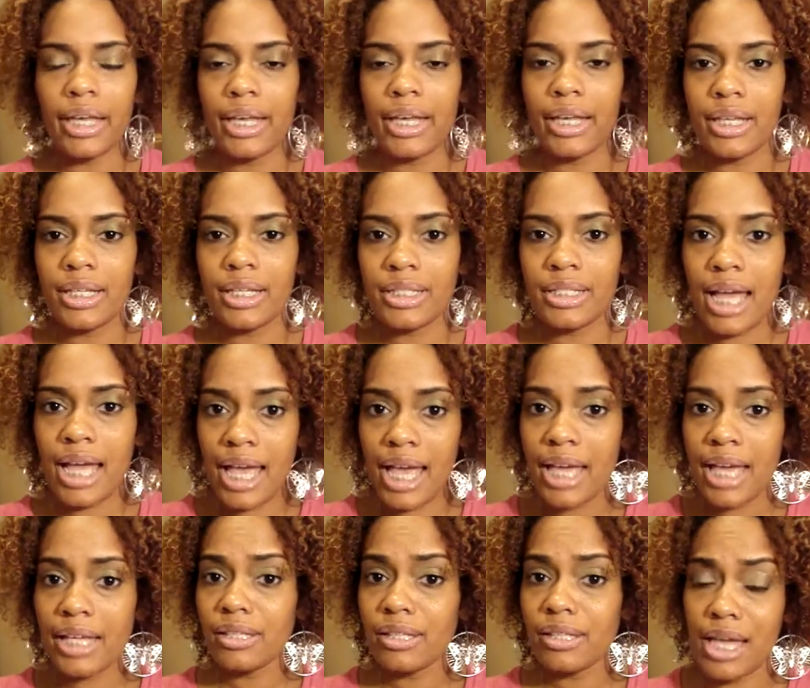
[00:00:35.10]
And I
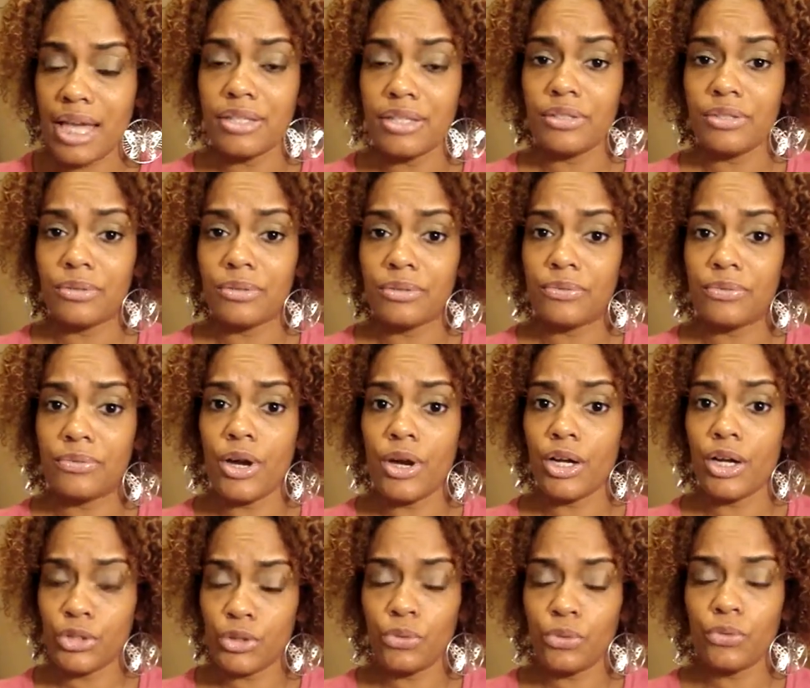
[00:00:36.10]
had a lot of
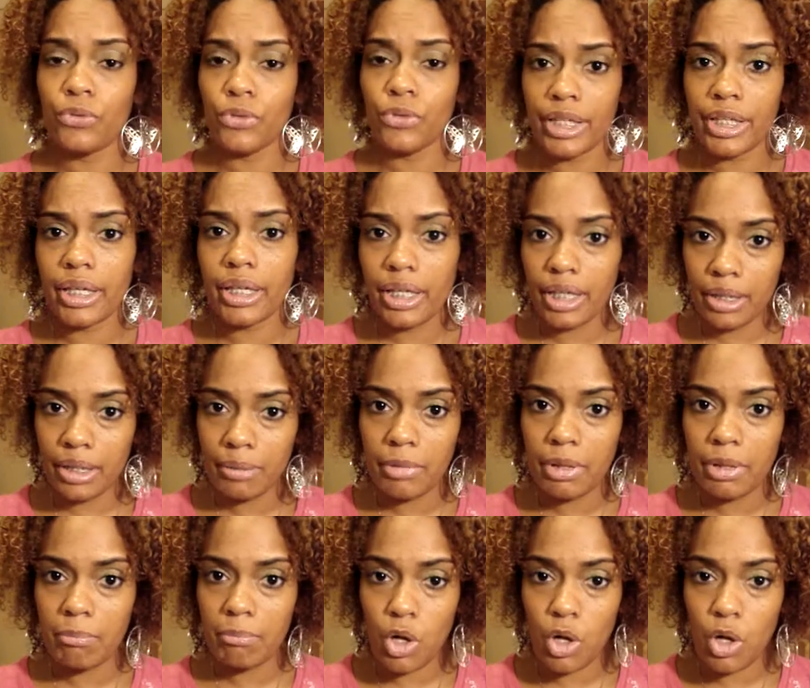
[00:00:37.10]
"Are you freaking kidding me?"